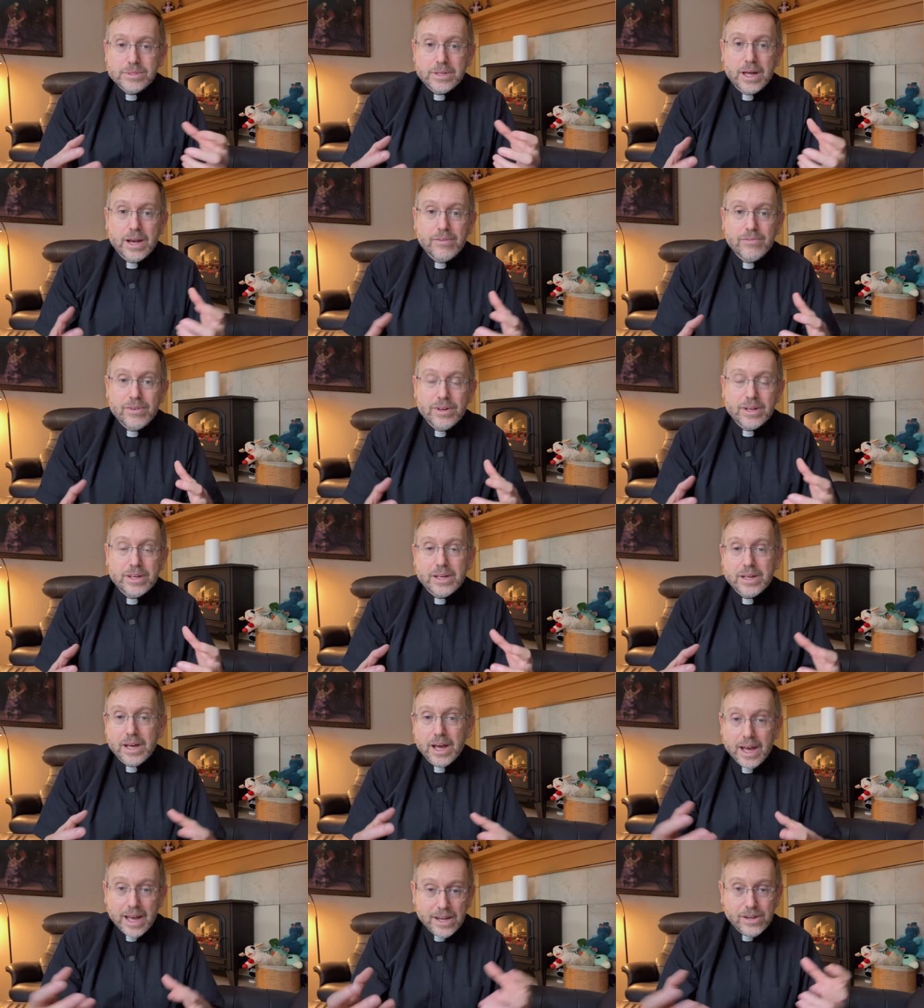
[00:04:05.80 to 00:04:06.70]
kind of a
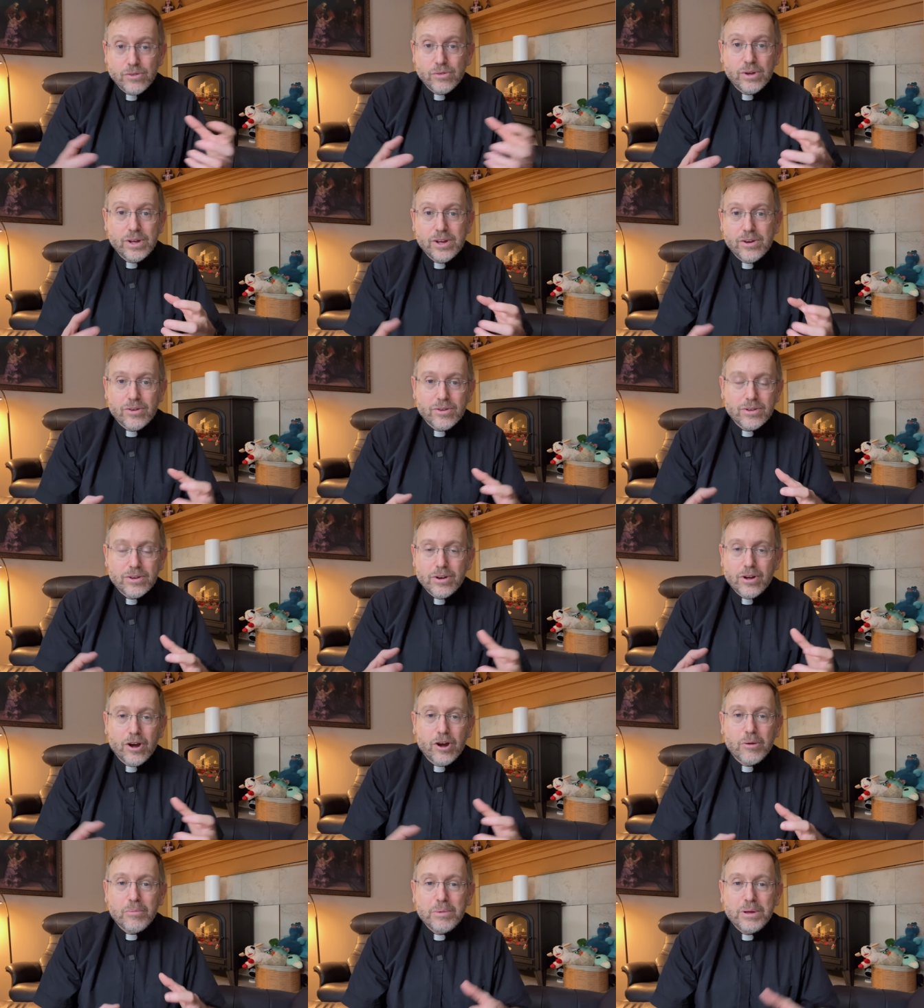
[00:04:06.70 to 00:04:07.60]
cadre or a little
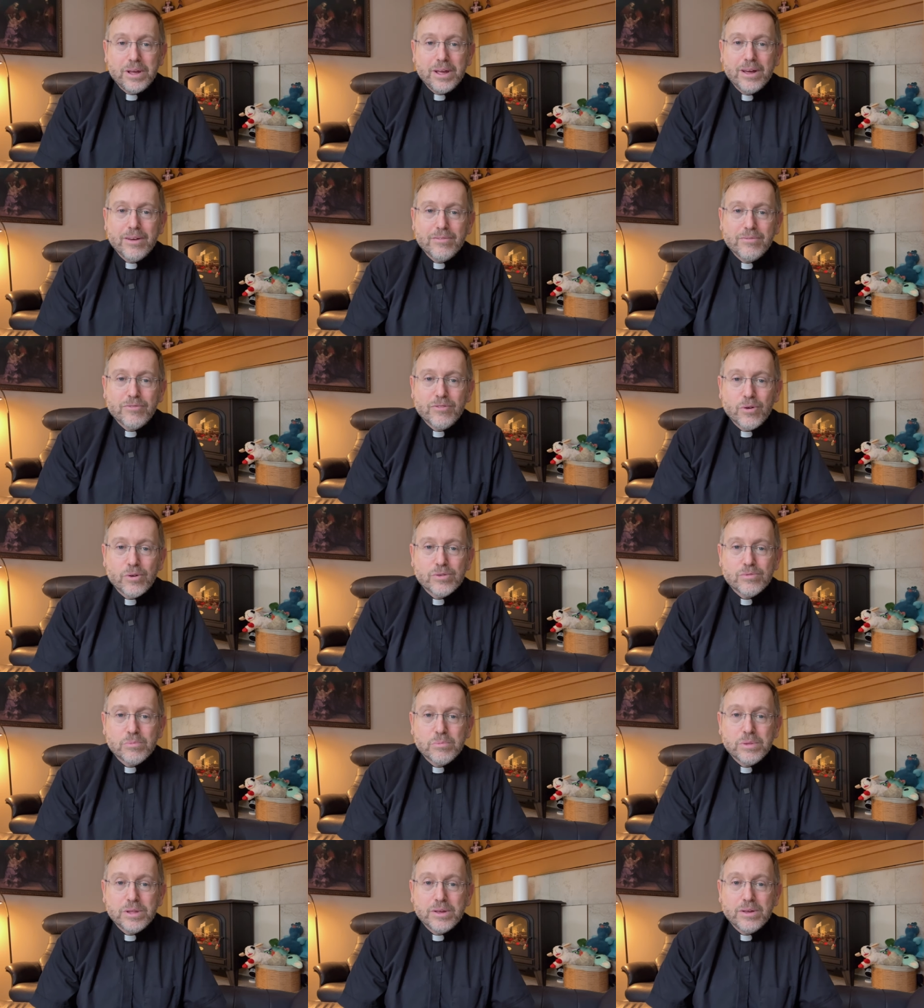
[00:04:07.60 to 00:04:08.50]
army of folks
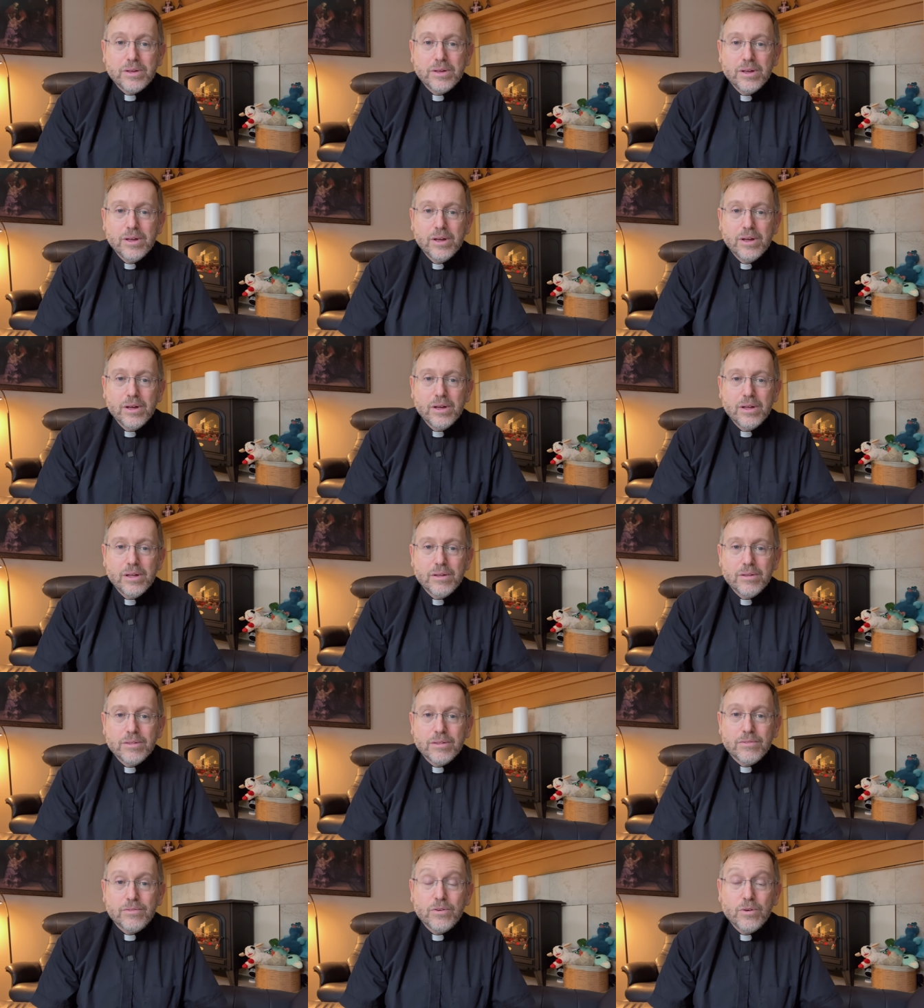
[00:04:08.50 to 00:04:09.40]
from the,
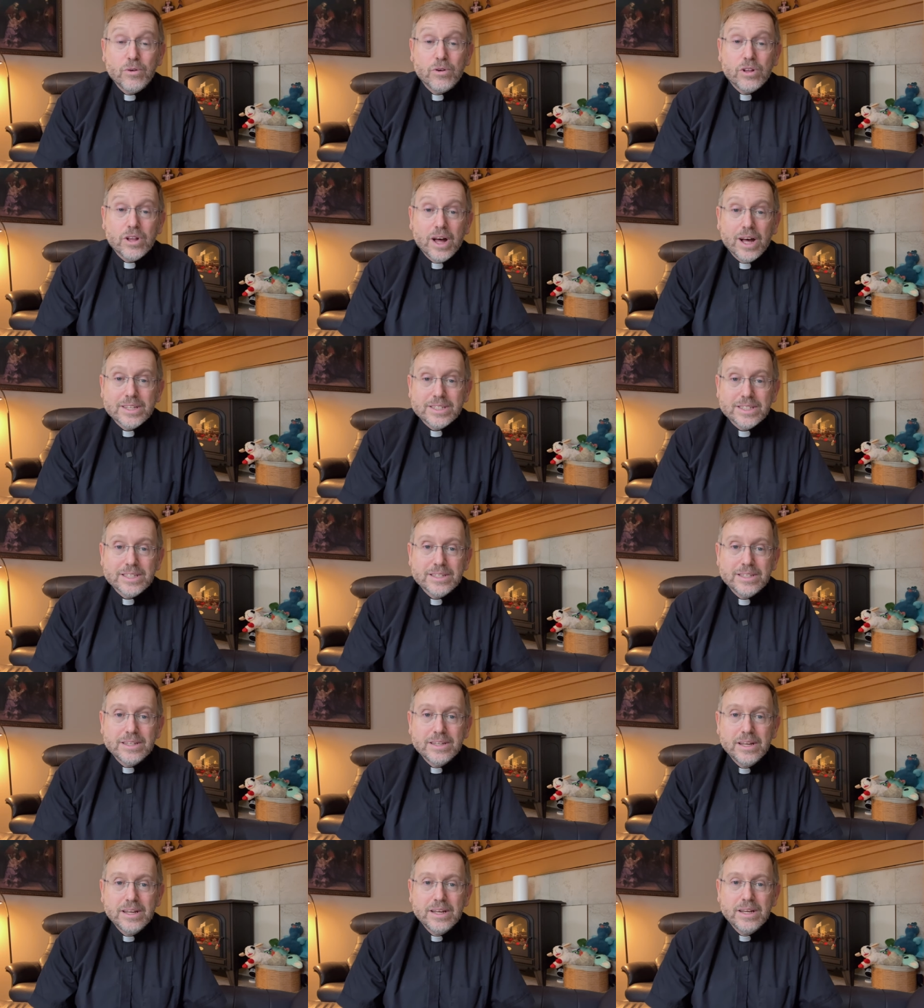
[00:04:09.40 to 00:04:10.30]
the food
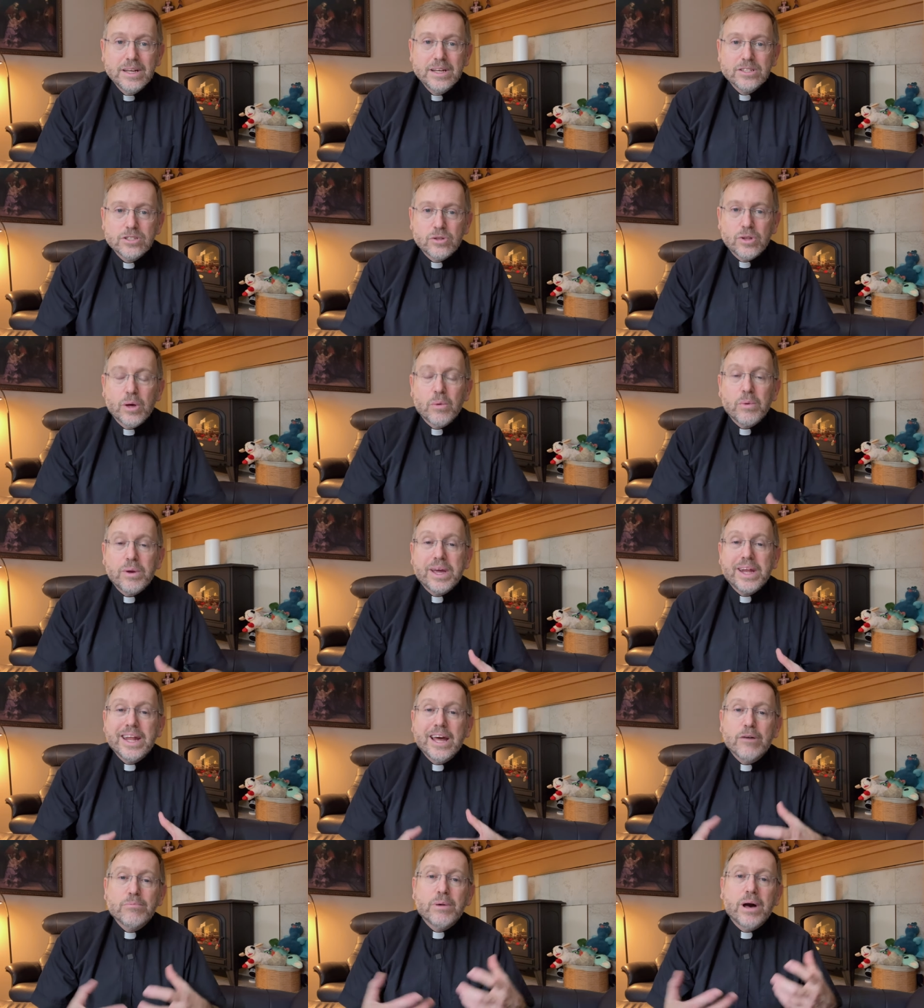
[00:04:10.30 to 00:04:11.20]
closet so that we
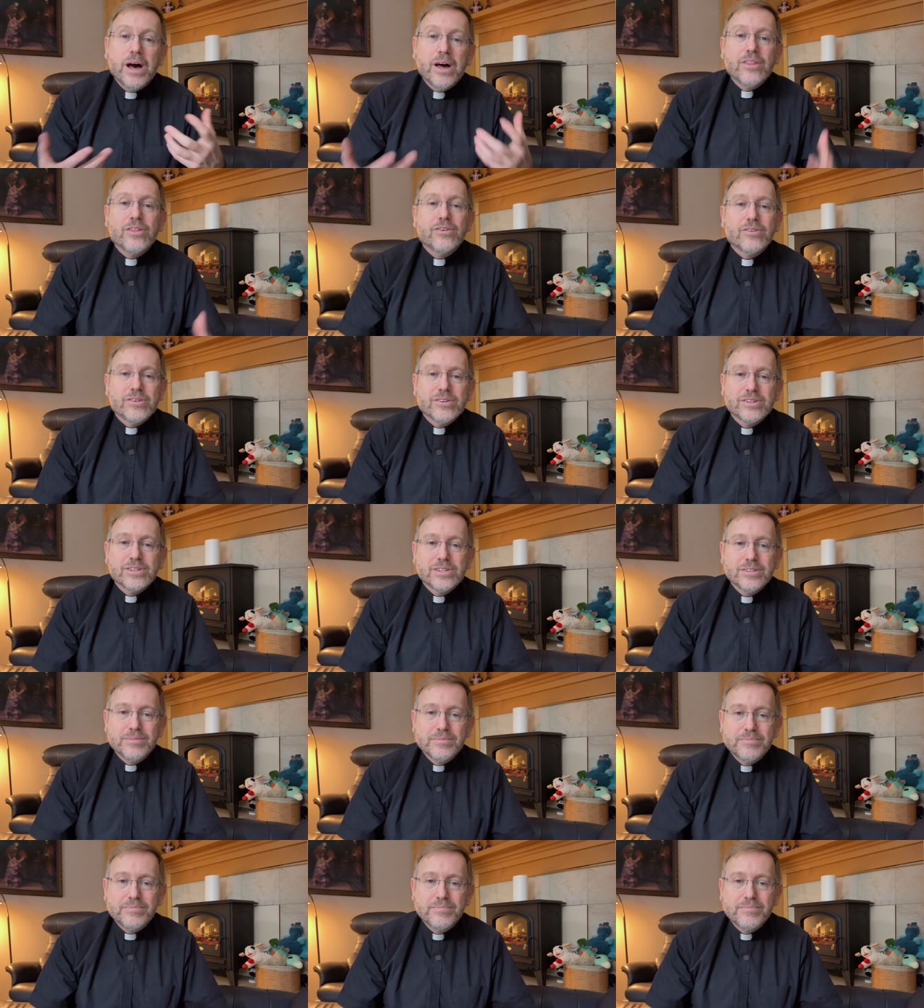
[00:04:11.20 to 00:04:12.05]
can help others.